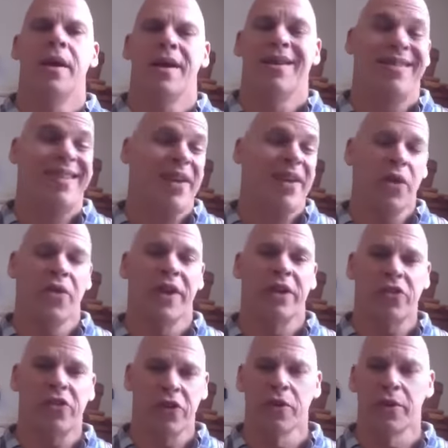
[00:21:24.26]
The other thing
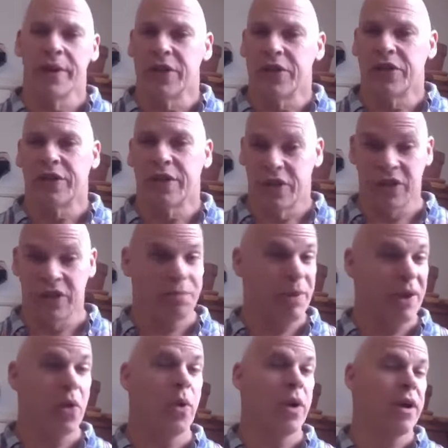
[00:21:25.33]
too is to just
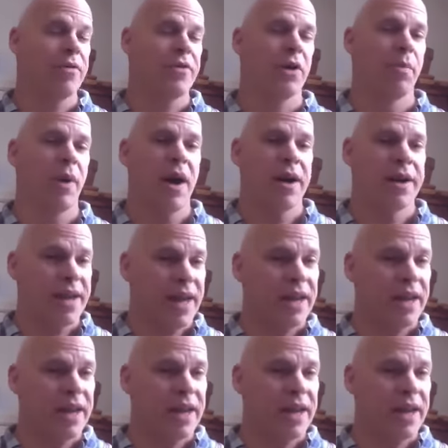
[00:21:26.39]
be aware of your body.